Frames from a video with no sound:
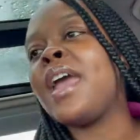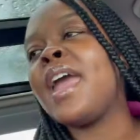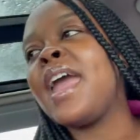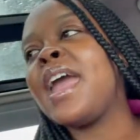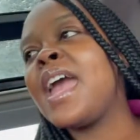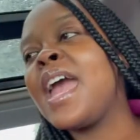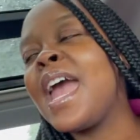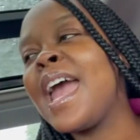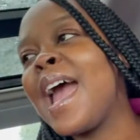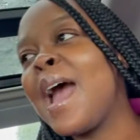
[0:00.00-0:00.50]

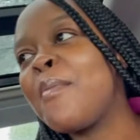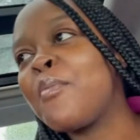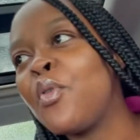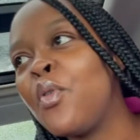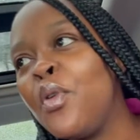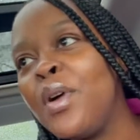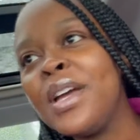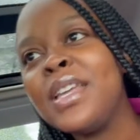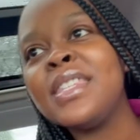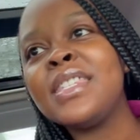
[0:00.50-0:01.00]
And I'm
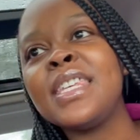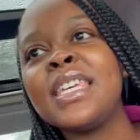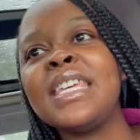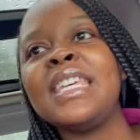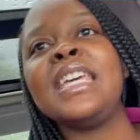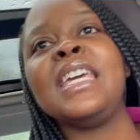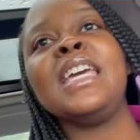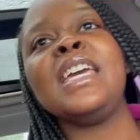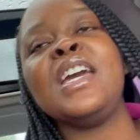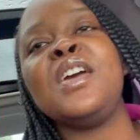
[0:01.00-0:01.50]
going to
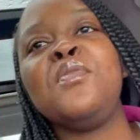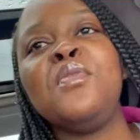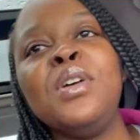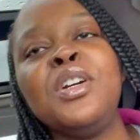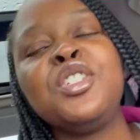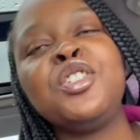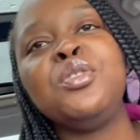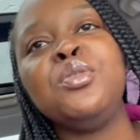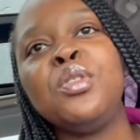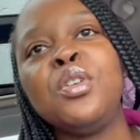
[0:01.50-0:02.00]
get
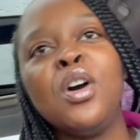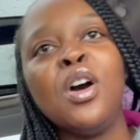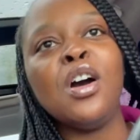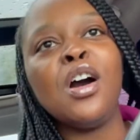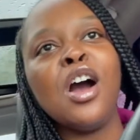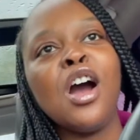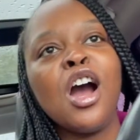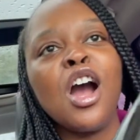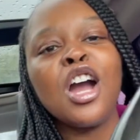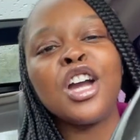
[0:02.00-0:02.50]
what you
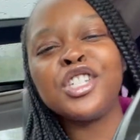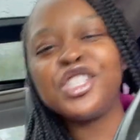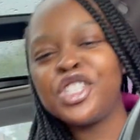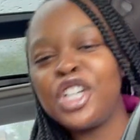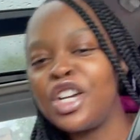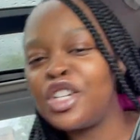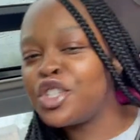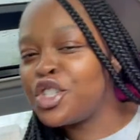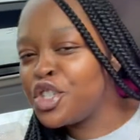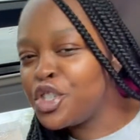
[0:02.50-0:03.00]
call a
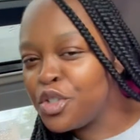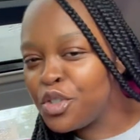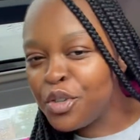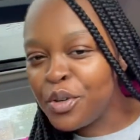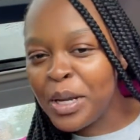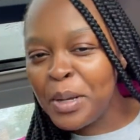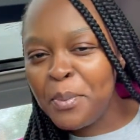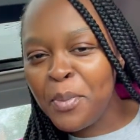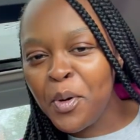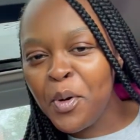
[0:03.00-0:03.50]

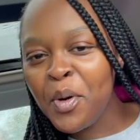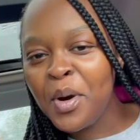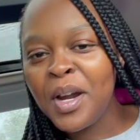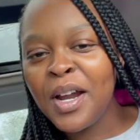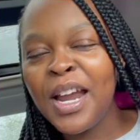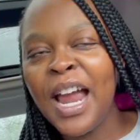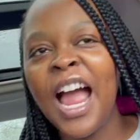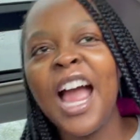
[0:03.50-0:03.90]
charcuterie board.